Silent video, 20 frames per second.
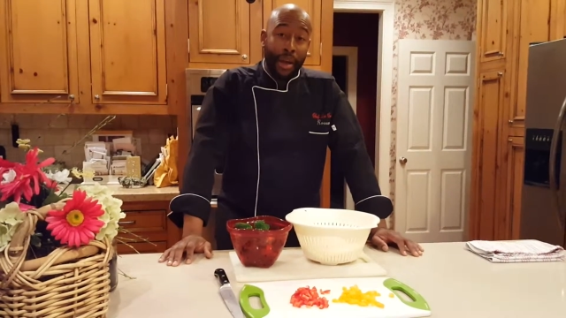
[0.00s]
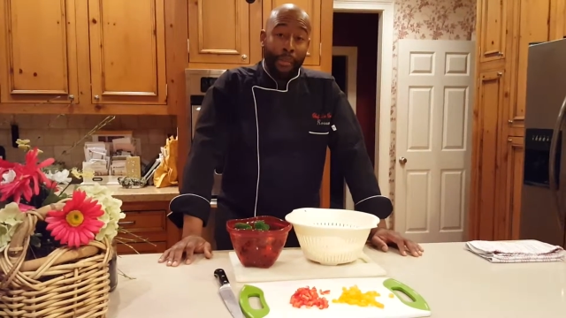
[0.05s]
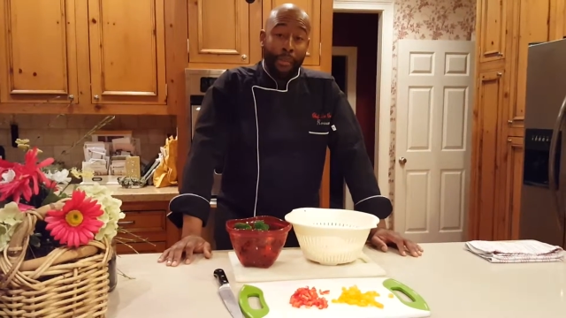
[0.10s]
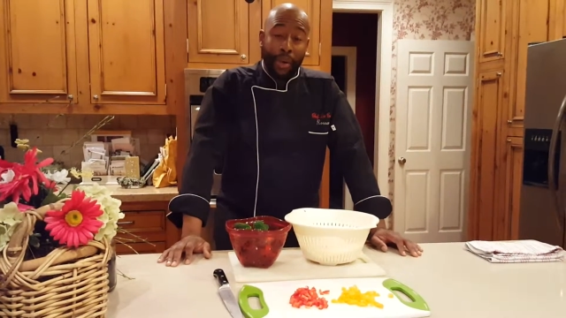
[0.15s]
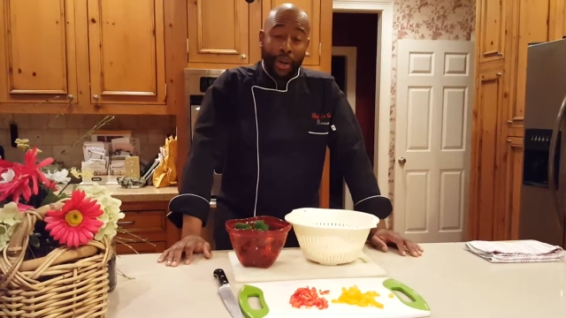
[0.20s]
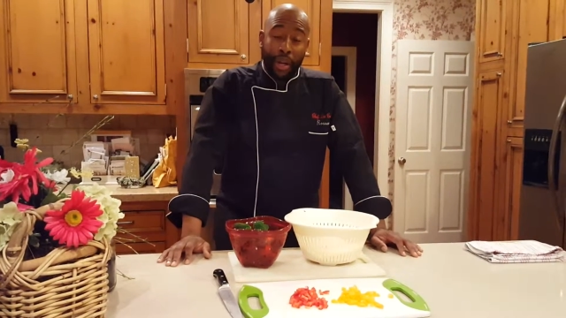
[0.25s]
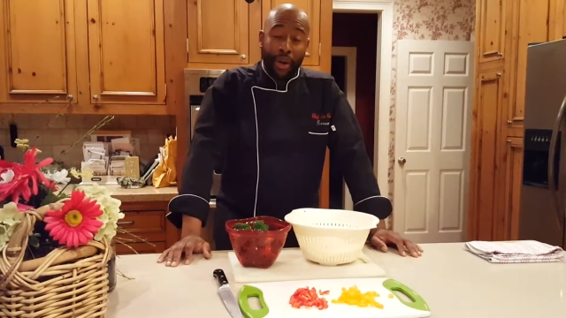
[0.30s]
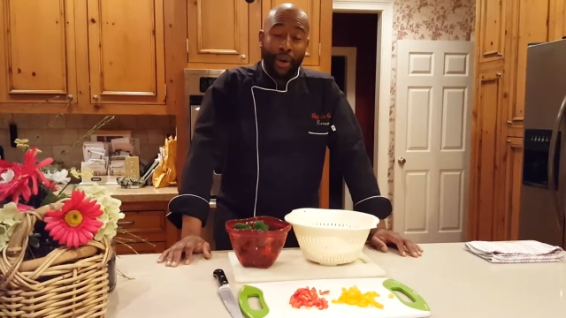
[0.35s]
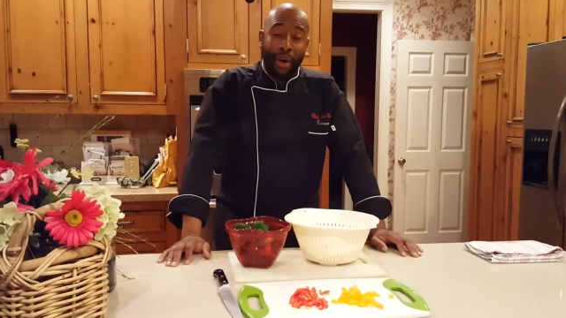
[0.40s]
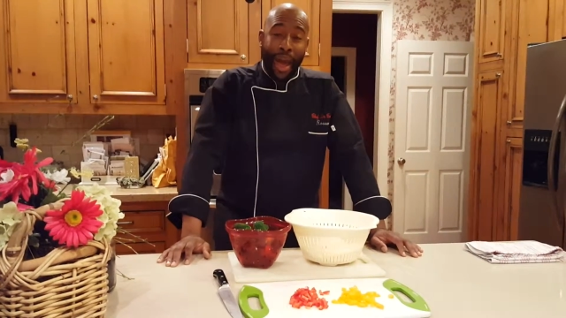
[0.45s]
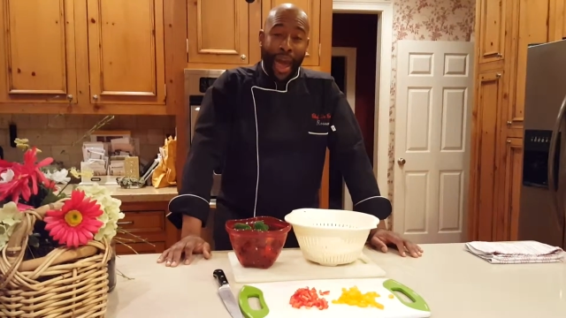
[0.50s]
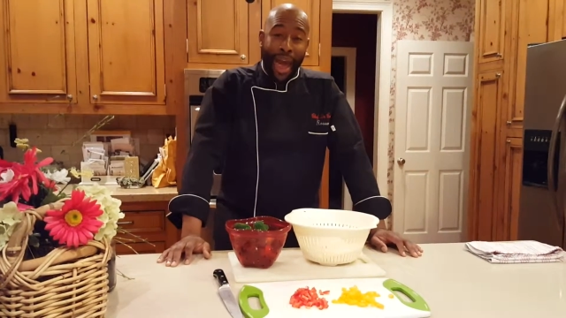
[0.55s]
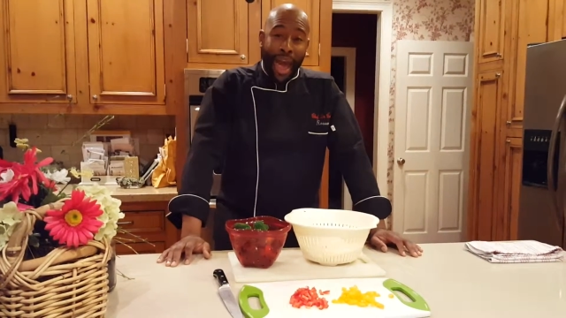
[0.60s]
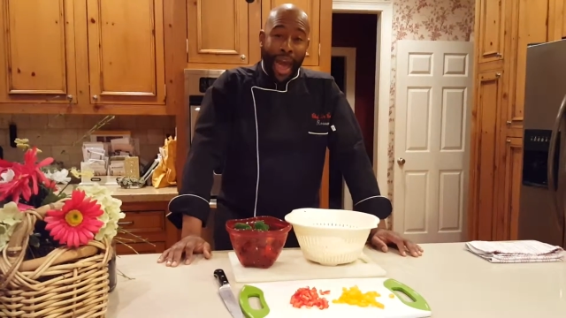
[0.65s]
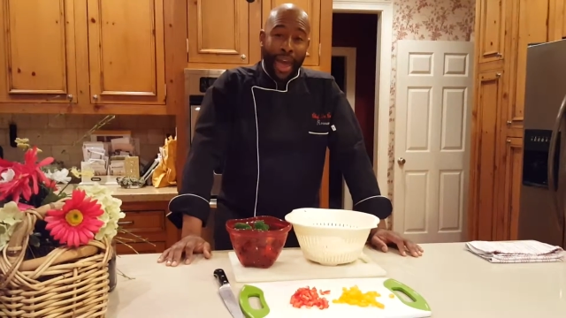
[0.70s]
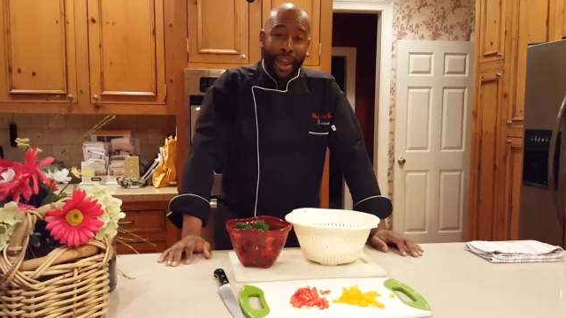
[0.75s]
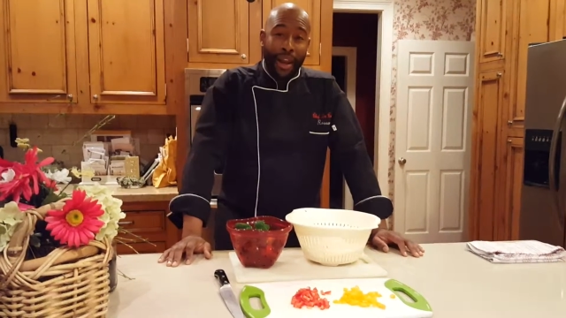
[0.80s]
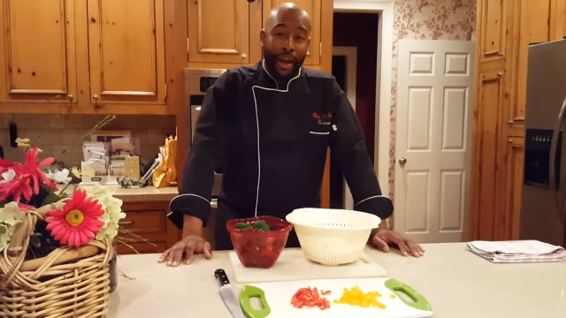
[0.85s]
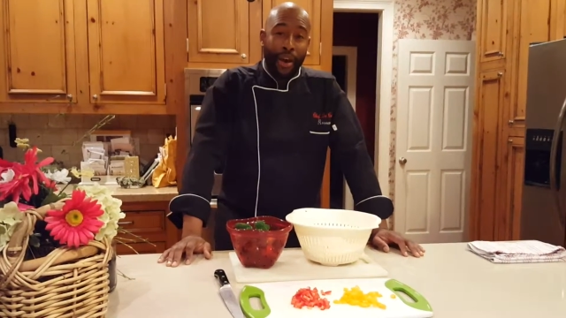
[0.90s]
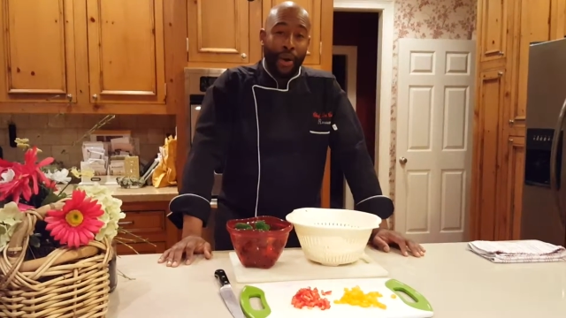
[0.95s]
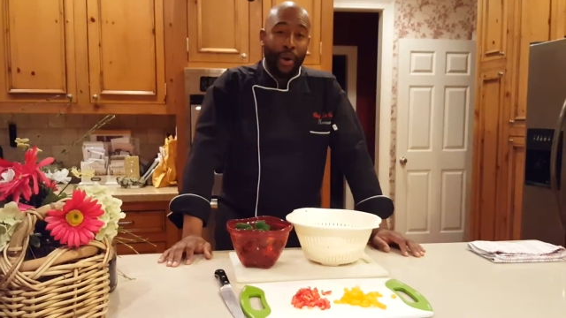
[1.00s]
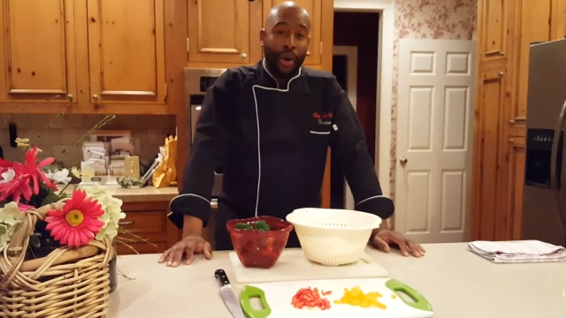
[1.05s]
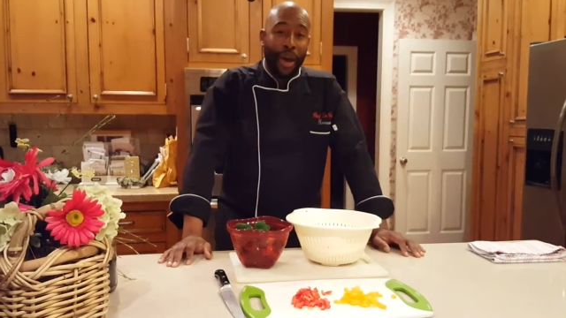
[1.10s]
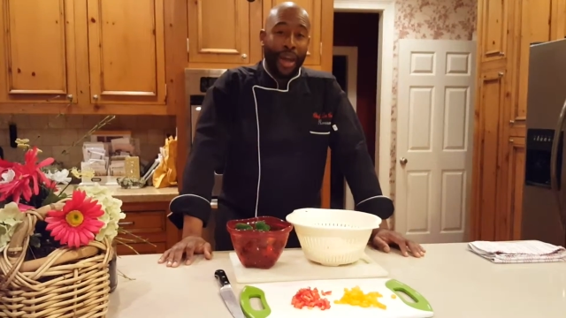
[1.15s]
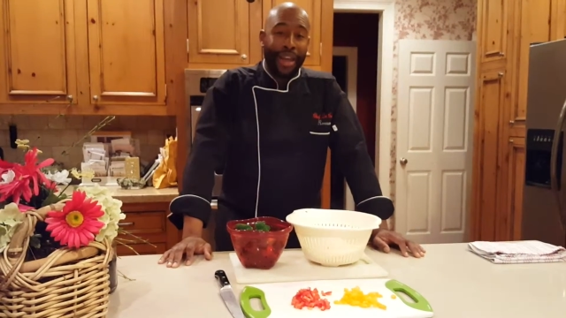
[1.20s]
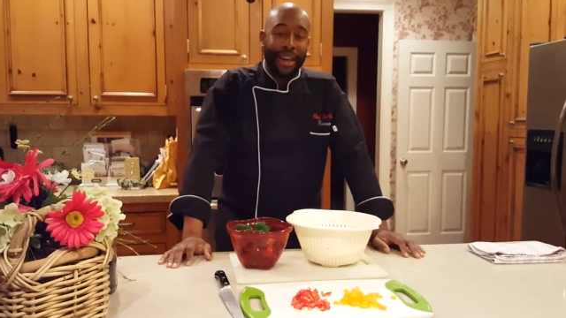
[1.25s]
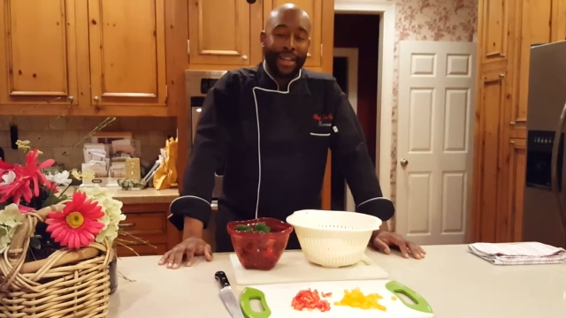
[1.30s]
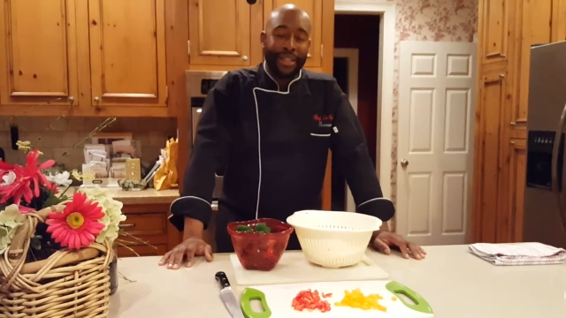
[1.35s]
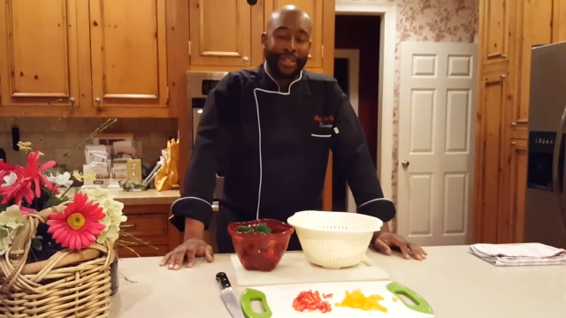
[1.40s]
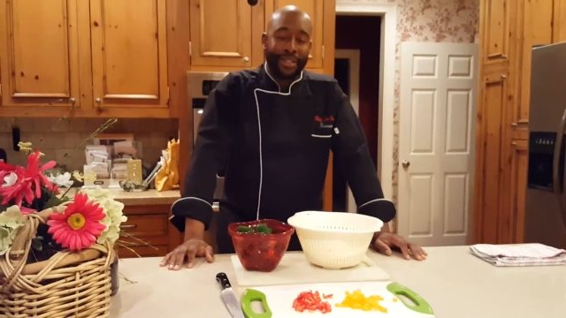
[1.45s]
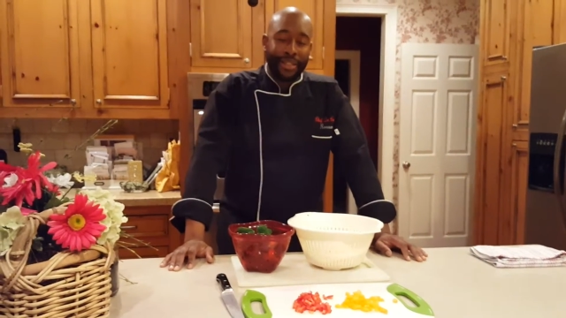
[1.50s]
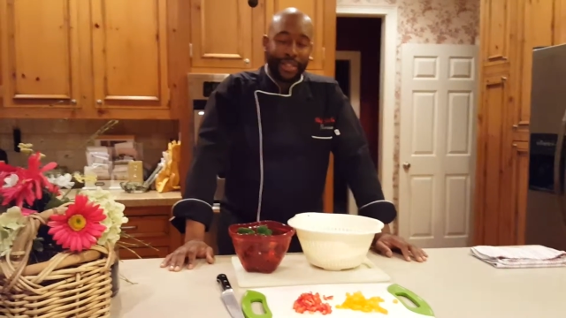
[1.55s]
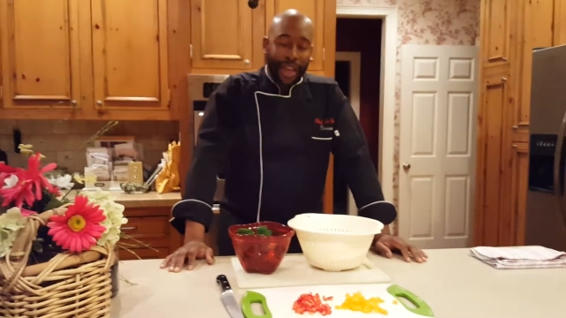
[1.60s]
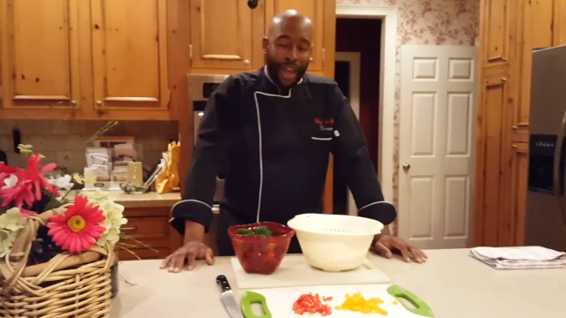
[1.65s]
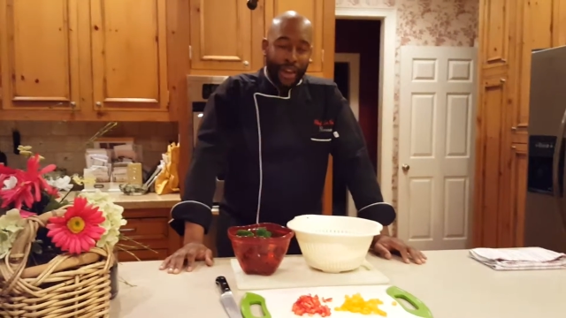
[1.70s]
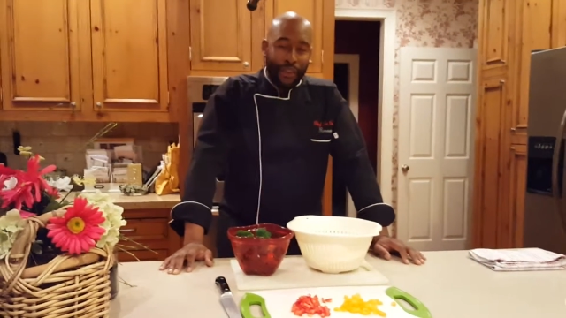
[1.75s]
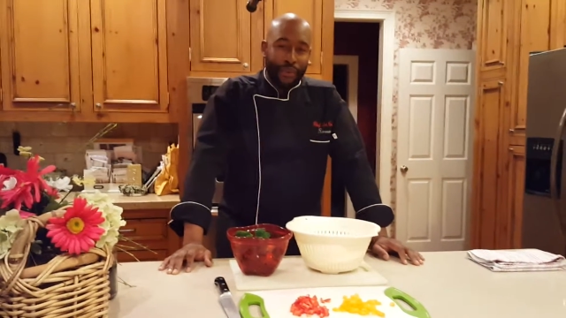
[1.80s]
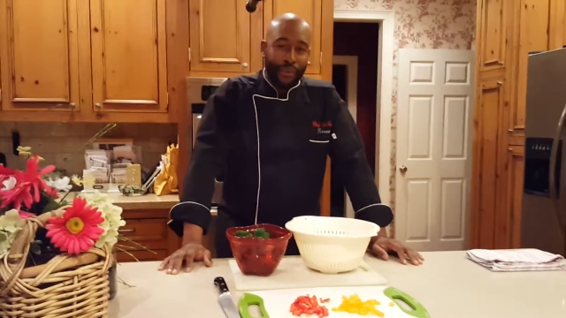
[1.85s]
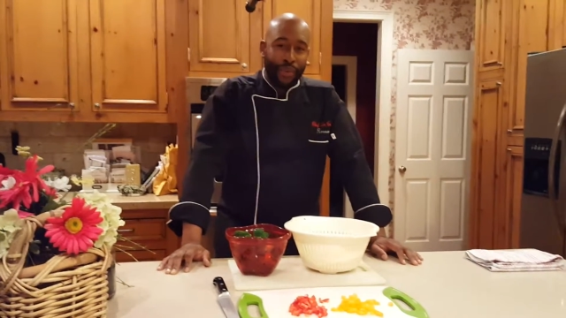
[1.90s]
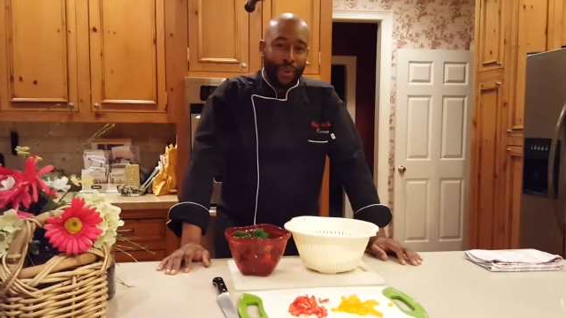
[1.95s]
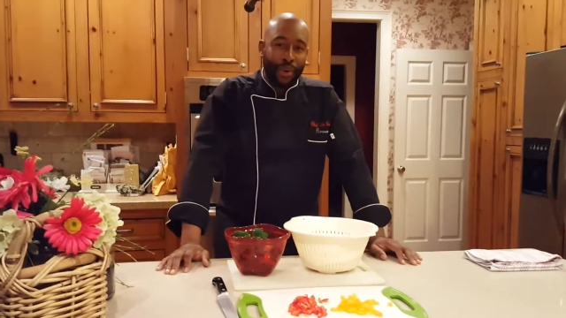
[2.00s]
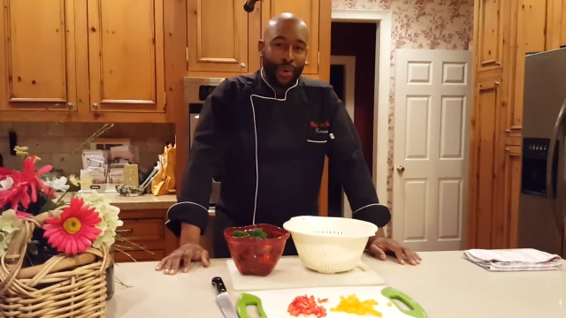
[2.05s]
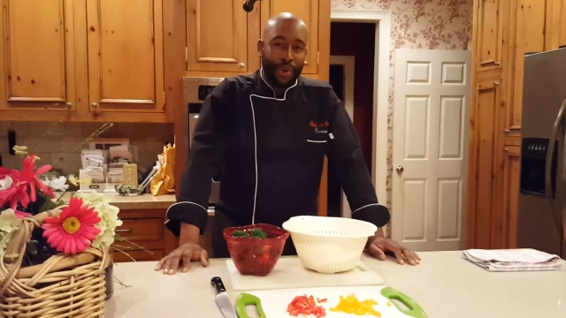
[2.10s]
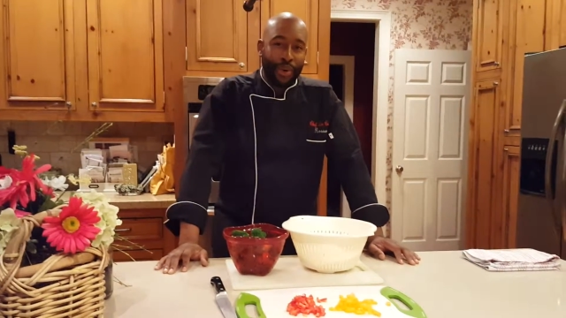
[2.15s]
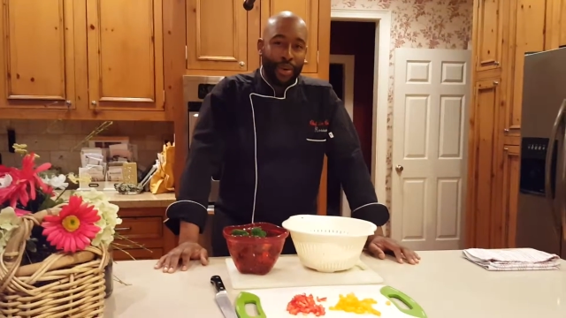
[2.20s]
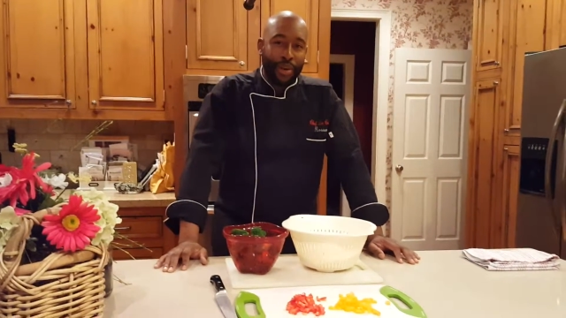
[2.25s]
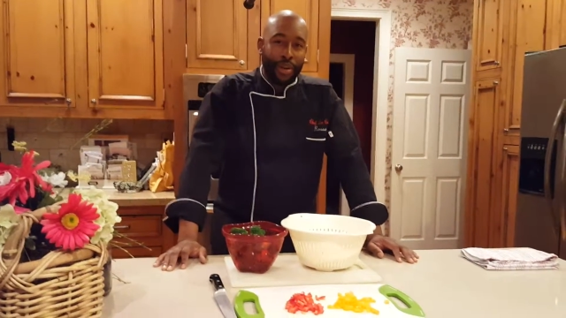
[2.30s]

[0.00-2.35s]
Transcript: But it'll add an insightful,